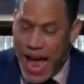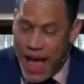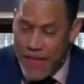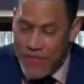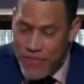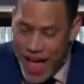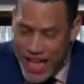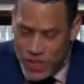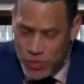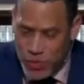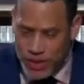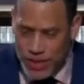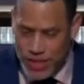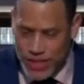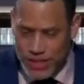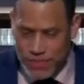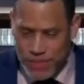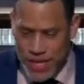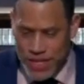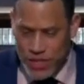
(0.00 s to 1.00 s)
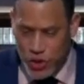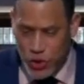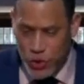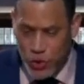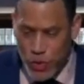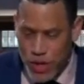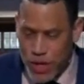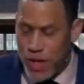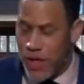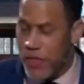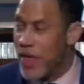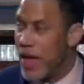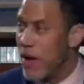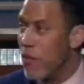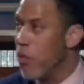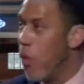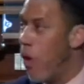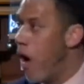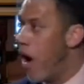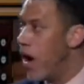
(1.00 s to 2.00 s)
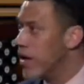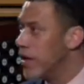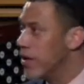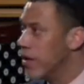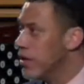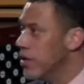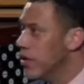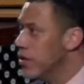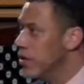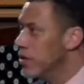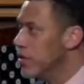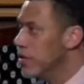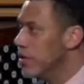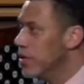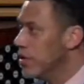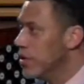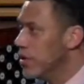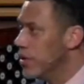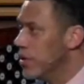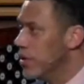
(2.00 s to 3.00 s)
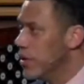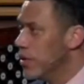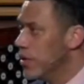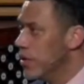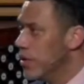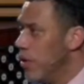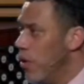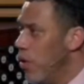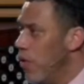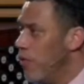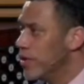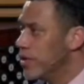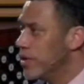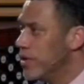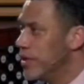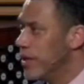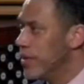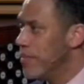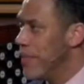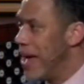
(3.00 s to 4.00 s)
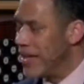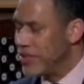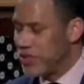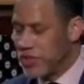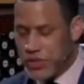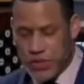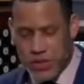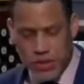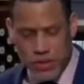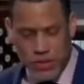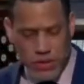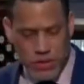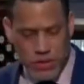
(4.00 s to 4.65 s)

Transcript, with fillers: And that's what these men do. They walk over to the master